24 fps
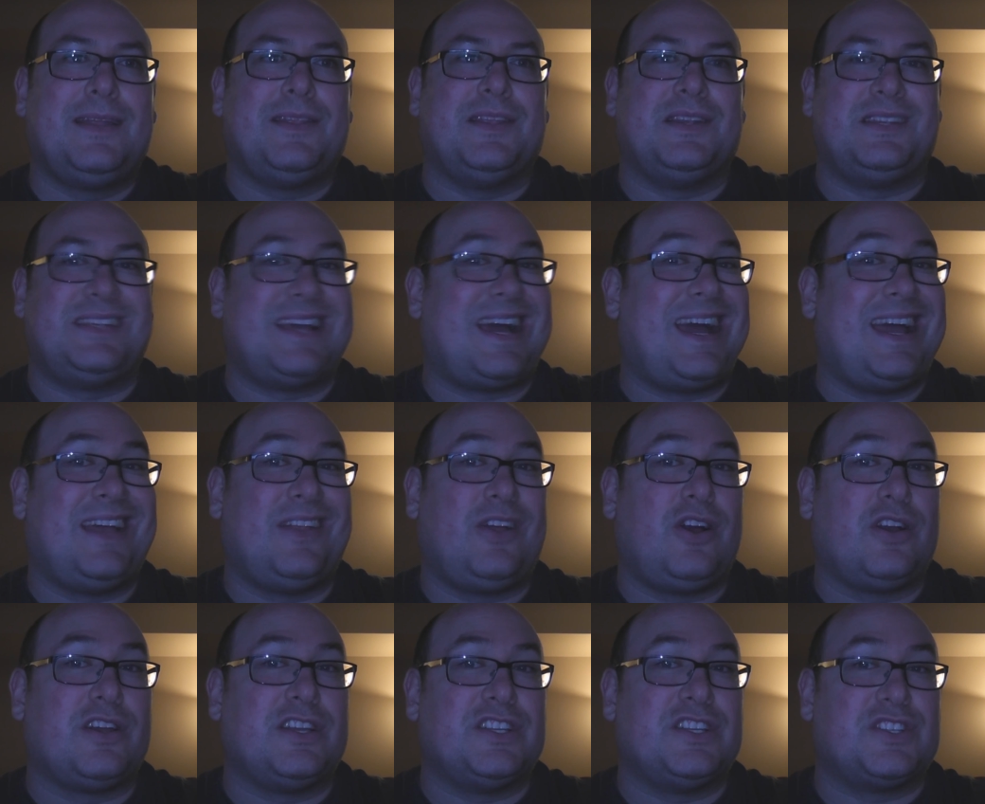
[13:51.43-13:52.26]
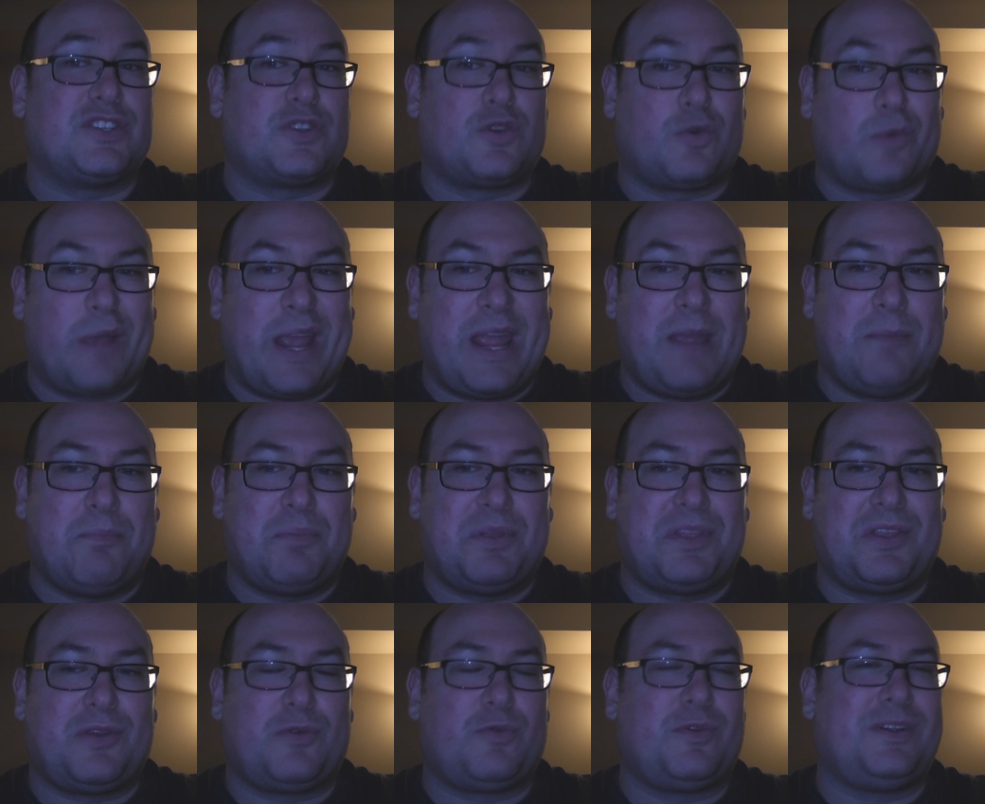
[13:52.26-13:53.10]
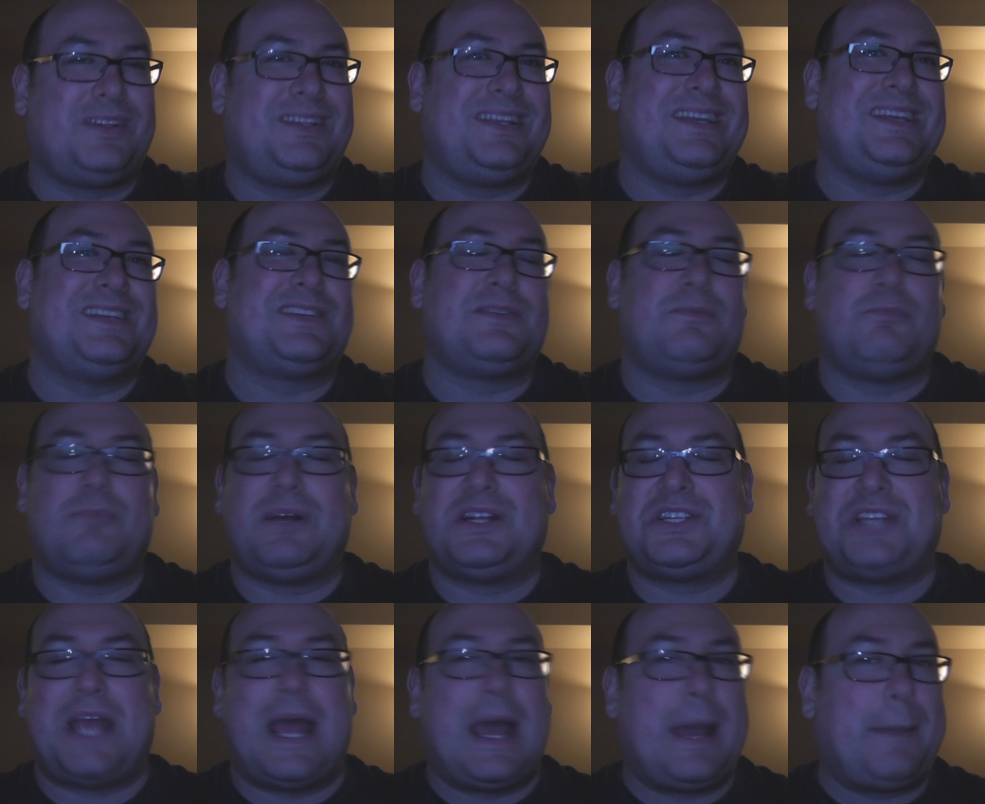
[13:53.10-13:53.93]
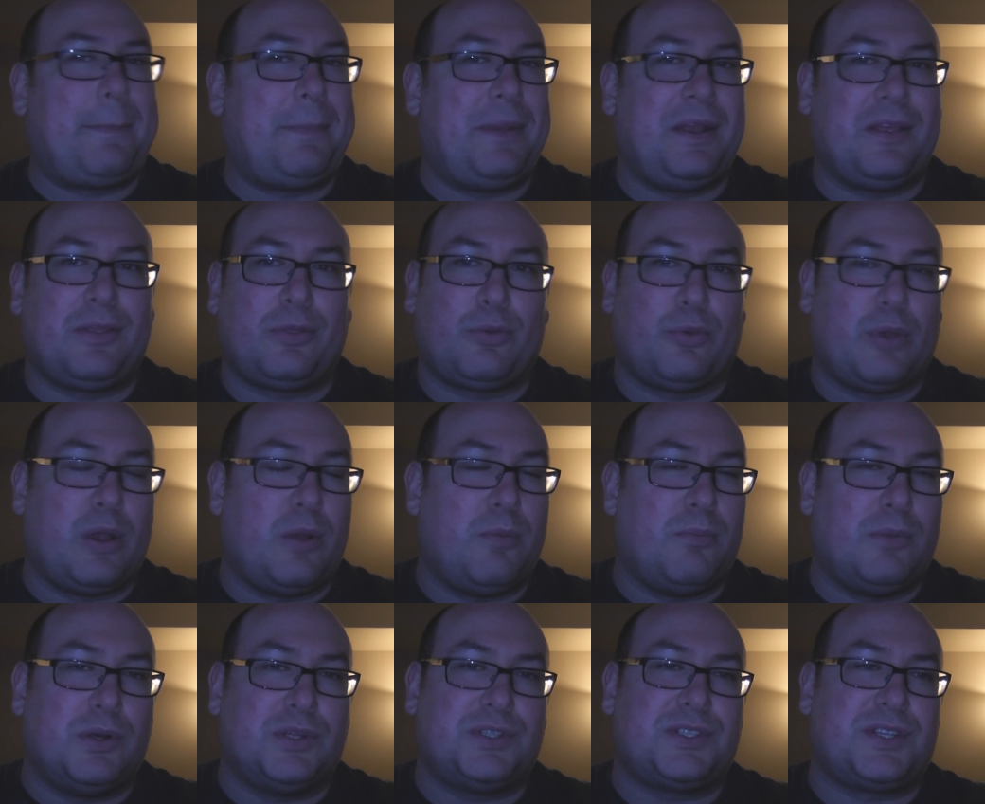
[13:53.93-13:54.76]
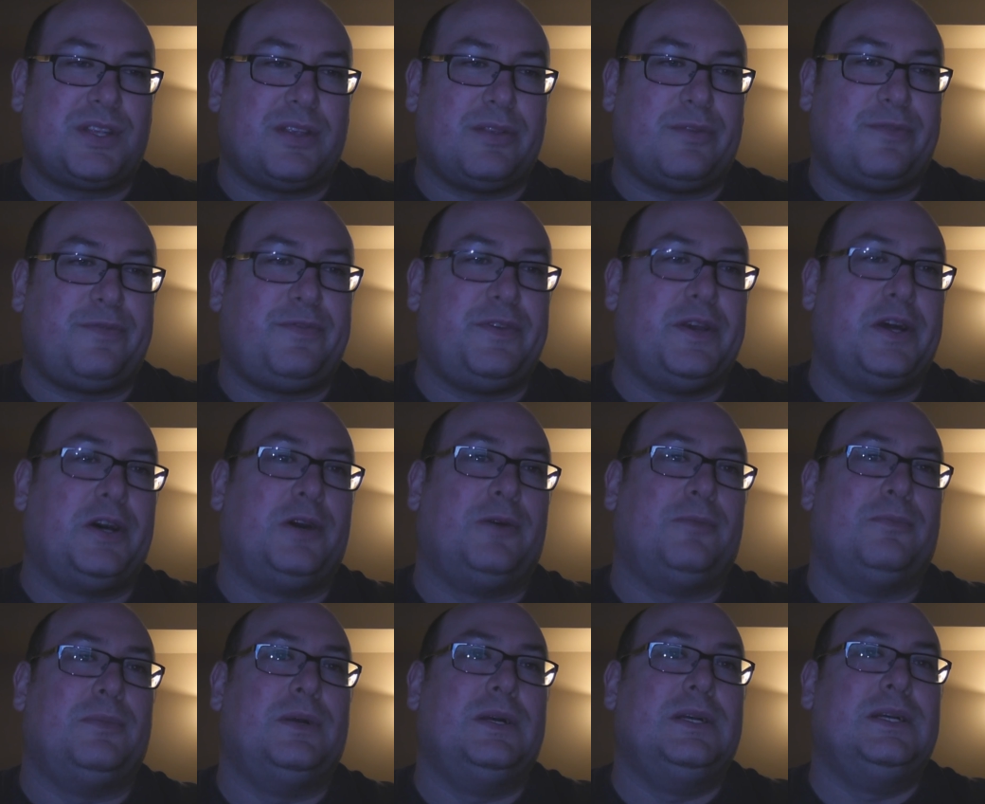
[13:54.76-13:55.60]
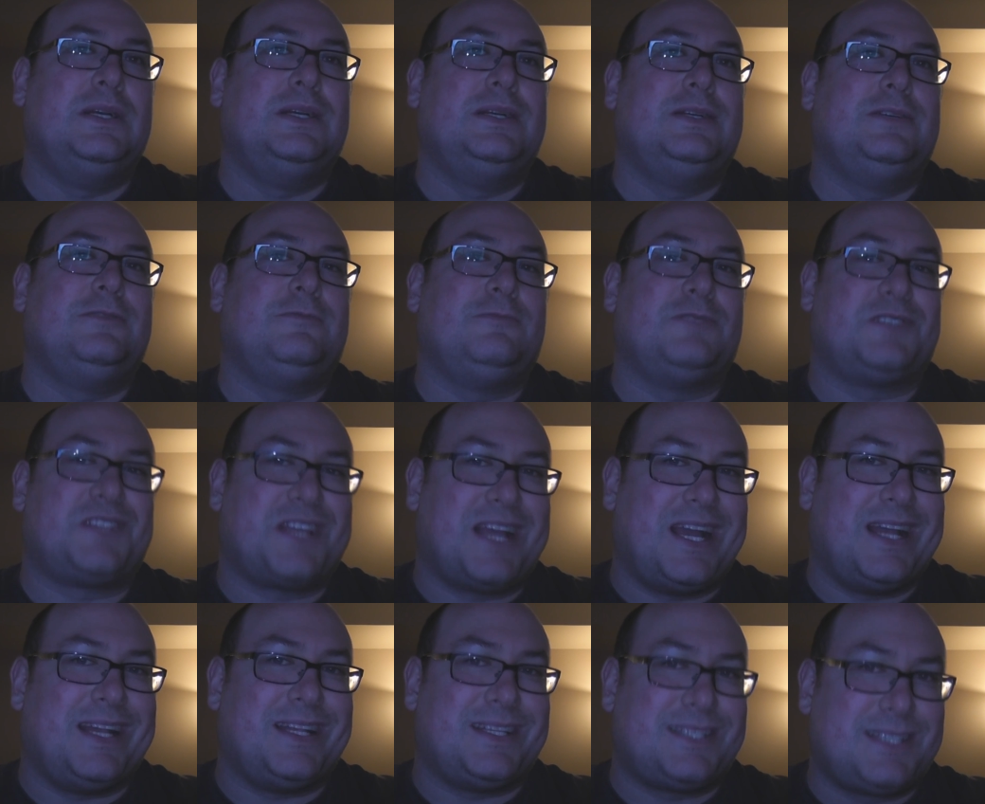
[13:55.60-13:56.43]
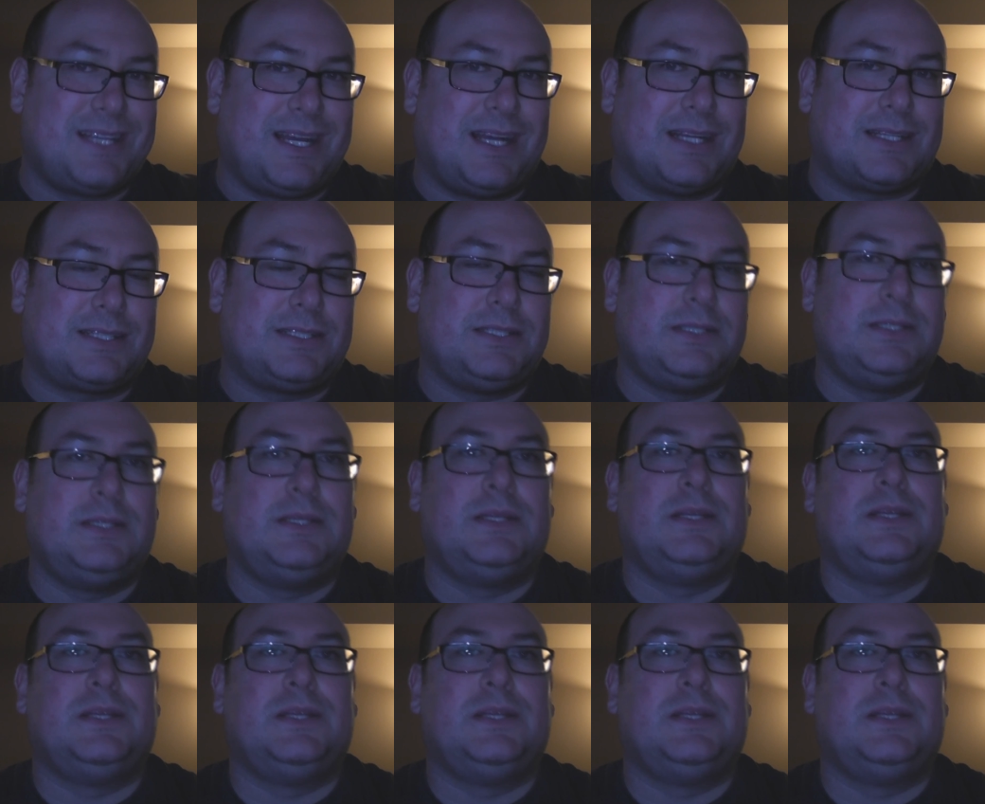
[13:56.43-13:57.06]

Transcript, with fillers: The dialogue is great, but there really isn't much happening throughout most of the film, which kind of sucked.